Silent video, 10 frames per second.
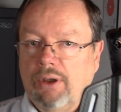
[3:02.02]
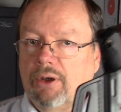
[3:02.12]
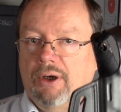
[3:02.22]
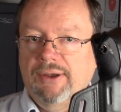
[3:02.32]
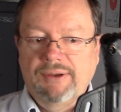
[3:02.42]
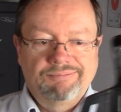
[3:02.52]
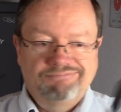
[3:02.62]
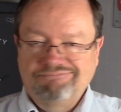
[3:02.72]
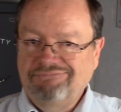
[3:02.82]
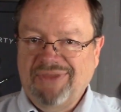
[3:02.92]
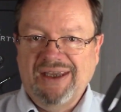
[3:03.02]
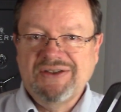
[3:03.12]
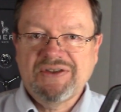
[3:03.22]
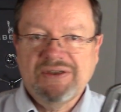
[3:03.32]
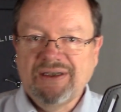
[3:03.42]
on
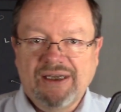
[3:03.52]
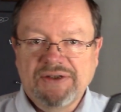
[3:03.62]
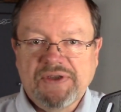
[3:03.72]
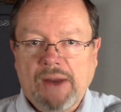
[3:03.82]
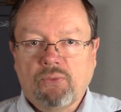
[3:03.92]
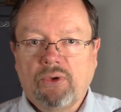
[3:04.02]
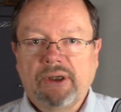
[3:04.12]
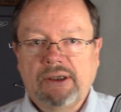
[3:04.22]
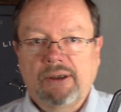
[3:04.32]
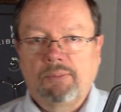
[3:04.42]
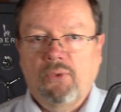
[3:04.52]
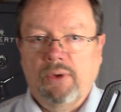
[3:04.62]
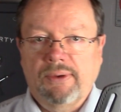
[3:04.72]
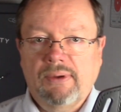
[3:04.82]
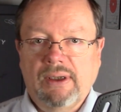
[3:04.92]
this. Is that really an
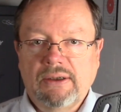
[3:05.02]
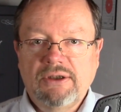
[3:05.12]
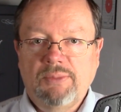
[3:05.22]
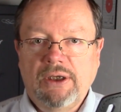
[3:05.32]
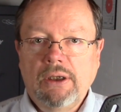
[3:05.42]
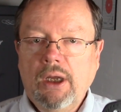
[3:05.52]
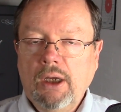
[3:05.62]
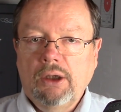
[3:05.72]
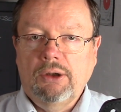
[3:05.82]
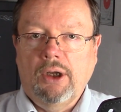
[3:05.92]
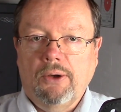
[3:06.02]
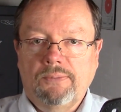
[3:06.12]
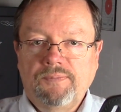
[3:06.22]
important thing to me? No.